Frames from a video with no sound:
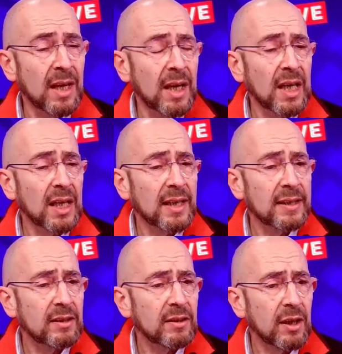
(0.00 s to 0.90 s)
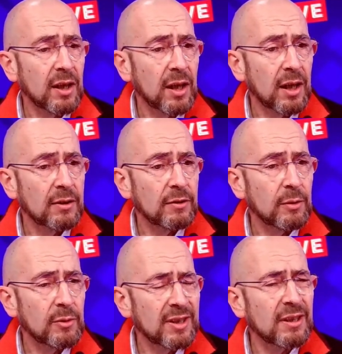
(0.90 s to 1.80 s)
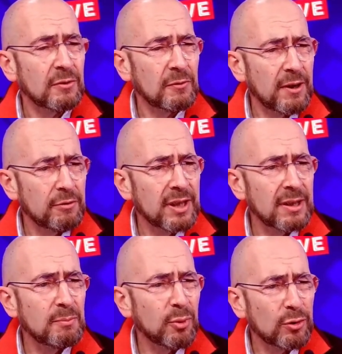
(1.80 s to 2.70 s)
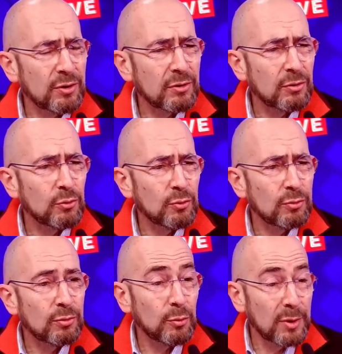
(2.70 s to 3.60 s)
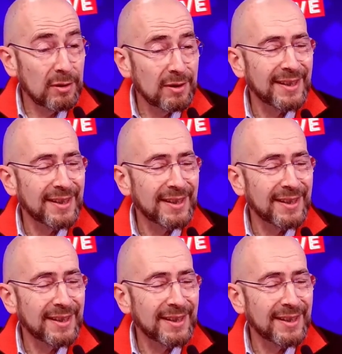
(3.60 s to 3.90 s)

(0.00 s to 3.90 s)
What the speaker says: And something that is very important to me